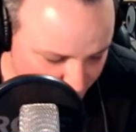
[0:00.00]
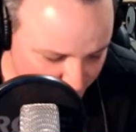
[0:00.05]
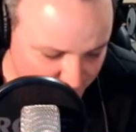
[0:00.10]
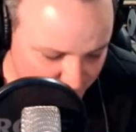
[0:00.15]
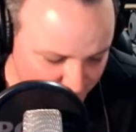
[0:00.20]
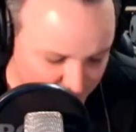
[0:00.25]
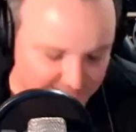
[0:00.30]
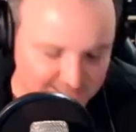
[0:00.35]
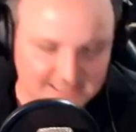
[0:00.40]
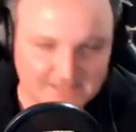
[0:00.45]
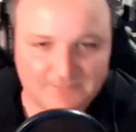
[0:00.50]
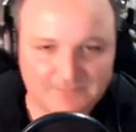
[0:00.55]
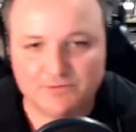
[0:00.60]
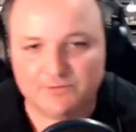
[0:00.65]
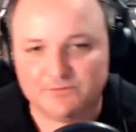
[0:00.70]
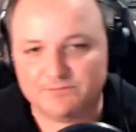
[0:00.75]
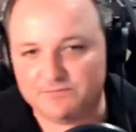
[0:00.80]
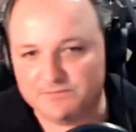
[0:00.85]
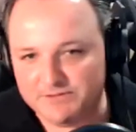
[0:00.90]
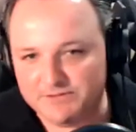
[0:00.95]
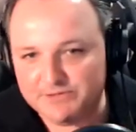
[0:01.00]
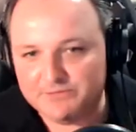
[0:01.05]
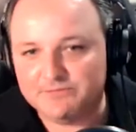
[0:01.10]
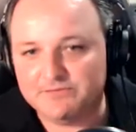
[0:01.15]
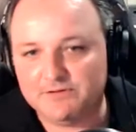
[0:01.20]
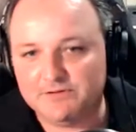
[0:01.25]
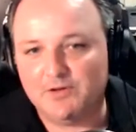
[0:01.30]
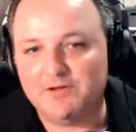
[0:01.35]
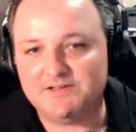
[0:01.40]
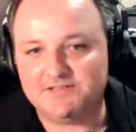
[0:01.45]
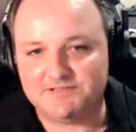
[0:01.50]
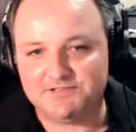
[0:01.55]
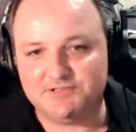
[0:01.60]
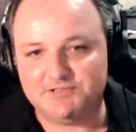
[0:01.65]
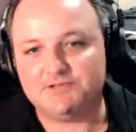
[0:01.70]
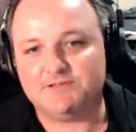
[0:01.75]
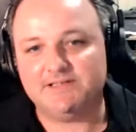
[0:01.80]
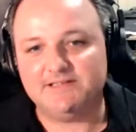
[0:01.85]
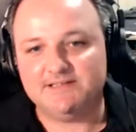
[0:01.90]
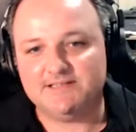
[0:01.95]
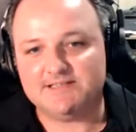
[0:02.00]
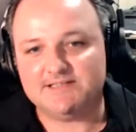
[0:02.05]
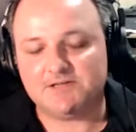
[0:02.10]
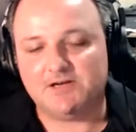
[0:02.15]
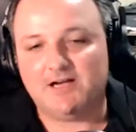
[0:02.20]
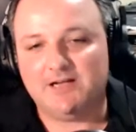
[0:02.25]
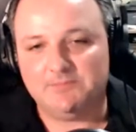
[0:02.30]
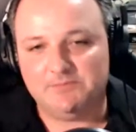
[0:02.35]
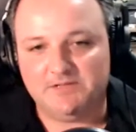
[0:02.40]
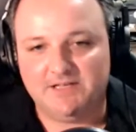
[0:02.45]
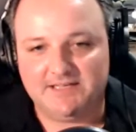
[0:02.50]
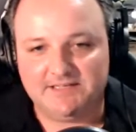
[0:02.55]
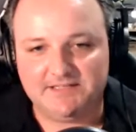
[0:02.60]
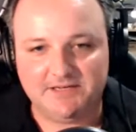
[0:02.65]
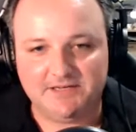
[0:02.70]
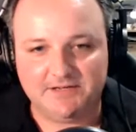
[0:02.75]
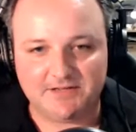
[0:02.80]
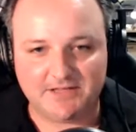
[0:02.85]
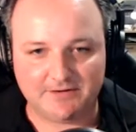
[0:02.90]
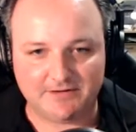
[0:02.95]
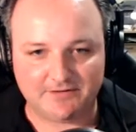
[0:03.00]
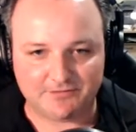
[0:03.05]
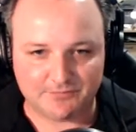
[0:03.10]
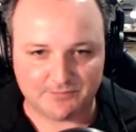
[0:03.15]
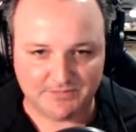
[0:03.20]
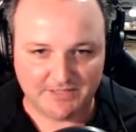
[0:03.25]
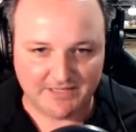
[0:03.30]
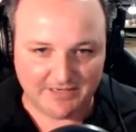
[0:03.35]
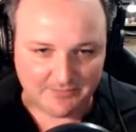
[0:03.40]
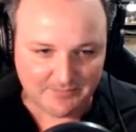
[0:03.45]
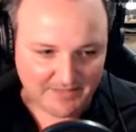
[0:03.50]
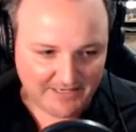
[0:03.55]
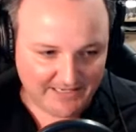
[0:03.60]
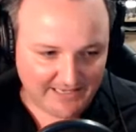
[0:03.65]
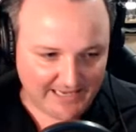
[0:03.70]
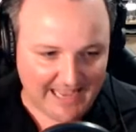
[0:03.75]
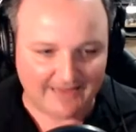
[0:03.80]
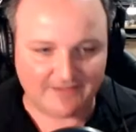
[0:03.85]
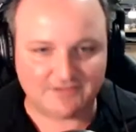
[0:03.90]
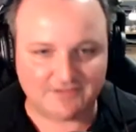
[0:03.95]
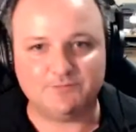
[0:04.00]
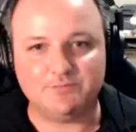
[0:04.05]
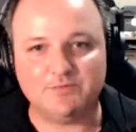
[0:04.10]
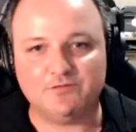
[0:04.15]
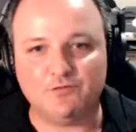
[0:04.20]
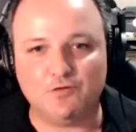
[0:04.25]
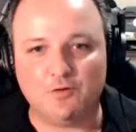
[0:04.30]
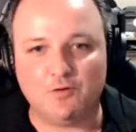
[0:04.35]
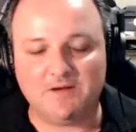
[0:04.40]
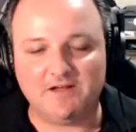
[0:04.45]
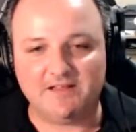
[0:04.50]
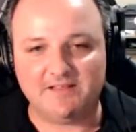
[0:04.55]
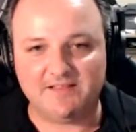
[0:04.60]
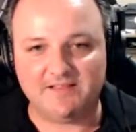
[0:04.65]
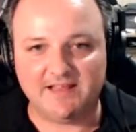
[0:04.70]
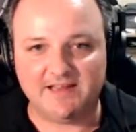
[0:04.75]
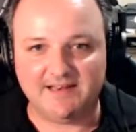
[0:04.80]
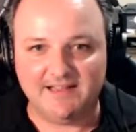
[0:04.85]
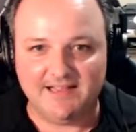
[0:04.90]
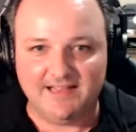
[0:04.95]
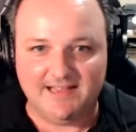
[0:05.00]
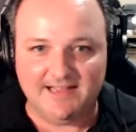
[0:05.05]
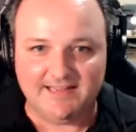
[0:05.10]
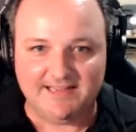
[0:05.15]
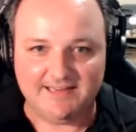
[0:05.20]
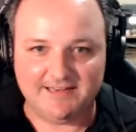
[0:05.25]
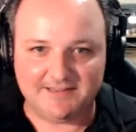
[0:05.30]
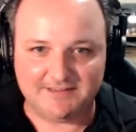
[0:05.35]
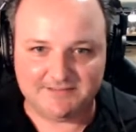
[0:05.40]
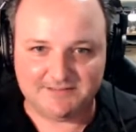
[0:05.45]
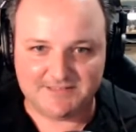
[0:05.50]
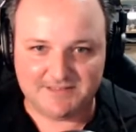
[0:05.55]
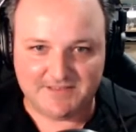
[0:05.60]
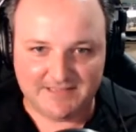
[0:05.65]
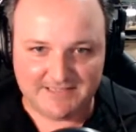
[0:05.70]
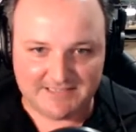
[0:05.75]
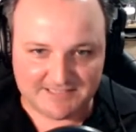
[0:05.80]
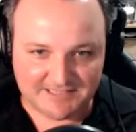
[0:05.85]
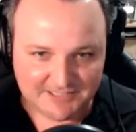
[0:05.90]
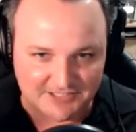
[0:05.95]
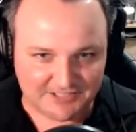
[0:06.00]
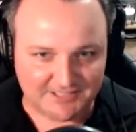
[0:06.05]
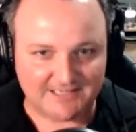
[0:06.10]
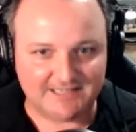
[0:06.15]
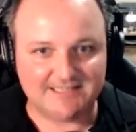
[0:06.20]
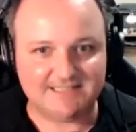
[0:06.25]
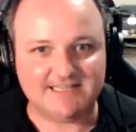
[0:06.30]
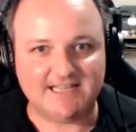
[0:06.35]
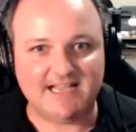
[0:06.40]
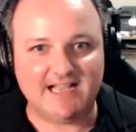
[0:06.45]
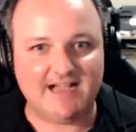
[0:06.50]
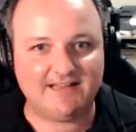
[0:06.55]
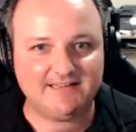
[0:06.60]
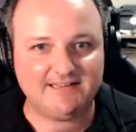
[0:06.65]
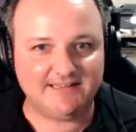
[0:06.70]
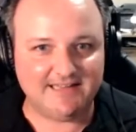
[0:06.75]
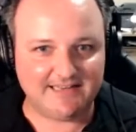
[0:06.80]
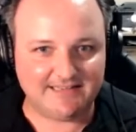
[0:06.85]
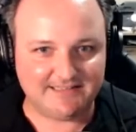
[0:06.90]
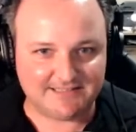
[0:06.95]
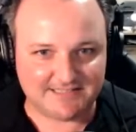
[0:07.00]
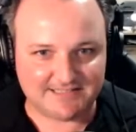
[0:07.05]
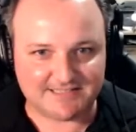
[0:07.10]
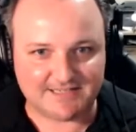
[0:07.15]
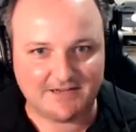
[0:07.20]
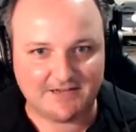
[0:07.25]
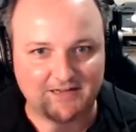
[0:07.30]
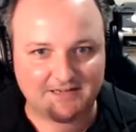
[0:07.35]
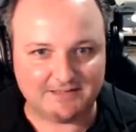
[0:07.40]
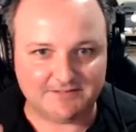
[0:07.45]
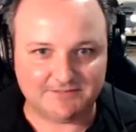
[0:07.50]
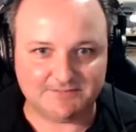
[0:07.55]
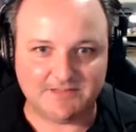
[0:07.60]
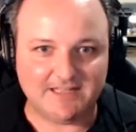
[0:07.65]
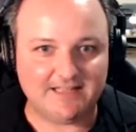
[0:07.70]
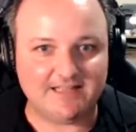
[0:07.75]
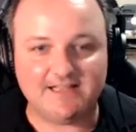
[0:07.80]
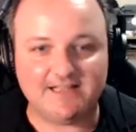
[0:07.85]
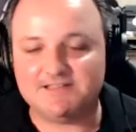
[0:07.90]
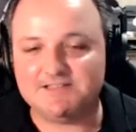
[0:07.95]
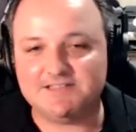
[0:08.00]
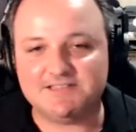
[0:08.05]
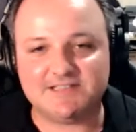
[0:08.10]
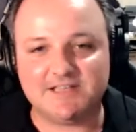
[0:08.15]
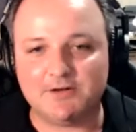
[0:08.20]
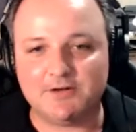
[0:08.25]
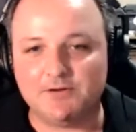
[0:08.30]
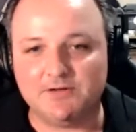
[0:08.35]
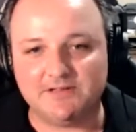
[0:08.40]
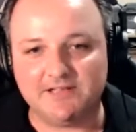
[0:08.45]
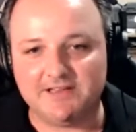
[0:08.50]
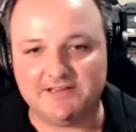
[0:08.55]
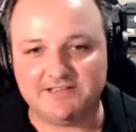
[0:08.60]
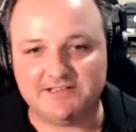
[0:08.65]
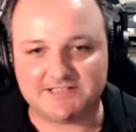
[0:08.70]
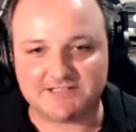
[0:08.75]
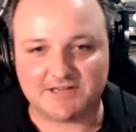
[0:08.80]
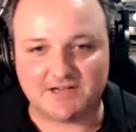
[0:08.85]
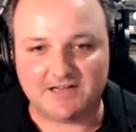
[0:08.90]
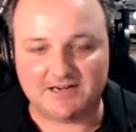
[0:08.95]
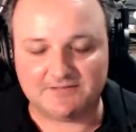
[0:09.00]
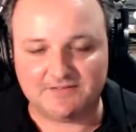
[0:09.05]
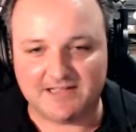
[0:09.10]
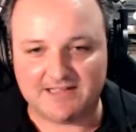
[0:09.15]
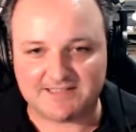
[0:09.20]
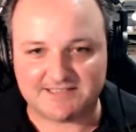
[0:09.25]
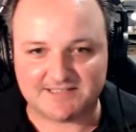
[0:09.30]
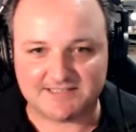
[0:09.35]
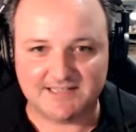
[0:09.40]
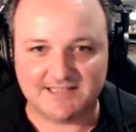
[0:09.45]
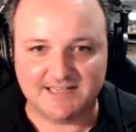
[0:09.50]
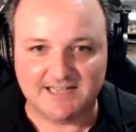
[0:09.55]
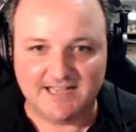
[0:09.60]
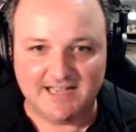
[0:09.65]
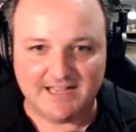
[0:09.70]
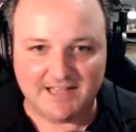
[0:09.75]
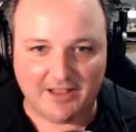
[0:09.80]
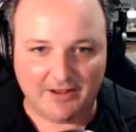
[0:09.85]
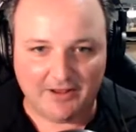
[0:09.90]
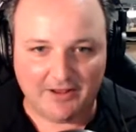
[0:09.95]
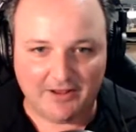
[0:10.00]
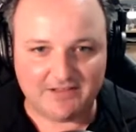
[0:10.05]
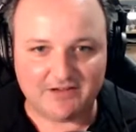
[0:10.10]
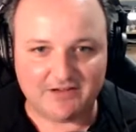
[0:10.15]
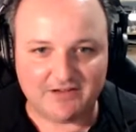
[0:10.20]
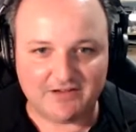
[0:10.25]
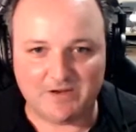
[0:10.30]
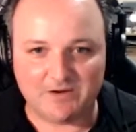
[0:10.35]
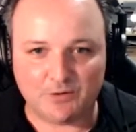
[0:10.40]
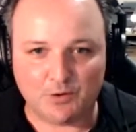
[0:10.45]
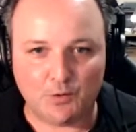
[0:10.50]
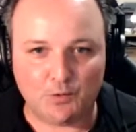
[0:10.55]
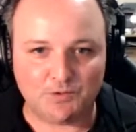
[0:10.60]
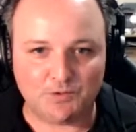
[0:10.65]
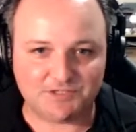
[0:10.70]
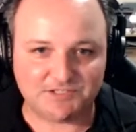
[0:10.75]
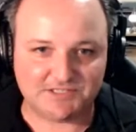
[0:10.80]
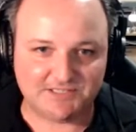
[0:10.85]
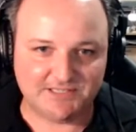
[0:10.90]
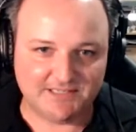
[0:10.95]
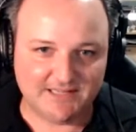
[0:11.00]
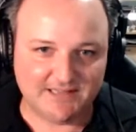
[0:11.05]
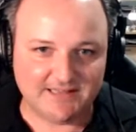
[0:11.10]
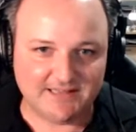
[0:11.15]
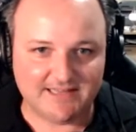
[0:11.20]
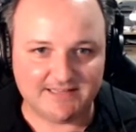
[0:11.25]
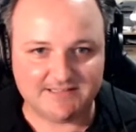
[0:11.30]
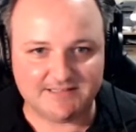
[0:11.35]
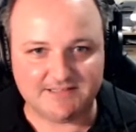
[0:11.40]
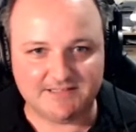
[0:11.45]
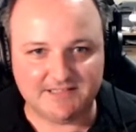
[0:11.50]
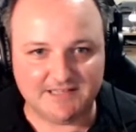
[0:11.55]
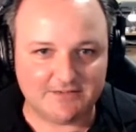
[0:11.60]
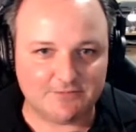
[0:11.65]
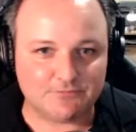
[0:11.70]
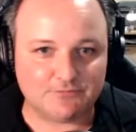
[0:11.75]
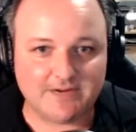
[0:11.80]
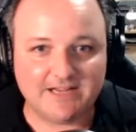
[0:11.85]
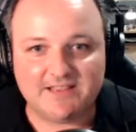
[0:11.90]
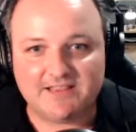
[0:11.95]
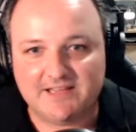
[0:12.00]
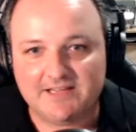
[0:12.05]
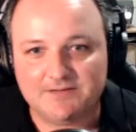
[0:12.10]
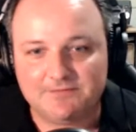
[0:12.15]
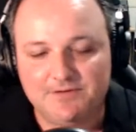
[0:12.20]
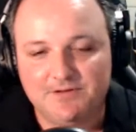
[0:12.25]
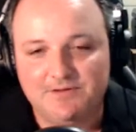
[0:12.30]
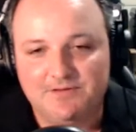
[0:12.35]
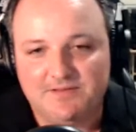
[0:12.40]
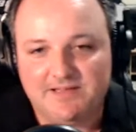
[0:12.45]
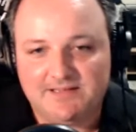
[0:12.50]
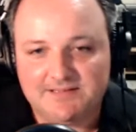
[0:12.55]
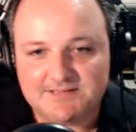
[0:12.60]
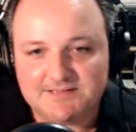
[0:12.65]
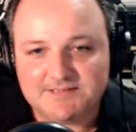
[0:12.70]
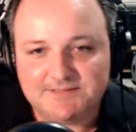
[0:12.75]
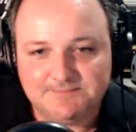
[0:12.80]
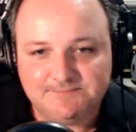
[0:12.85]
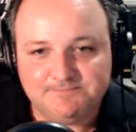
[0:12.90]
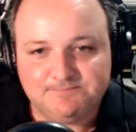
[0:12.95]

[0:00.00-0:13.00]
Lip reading: things that you've learnt during this time, like, going from, being an active performer, and then, things are shutting down, and then just kind of, as you said earlier, you just kind of had to go out there with a bit of caution, and then, rethink a few things.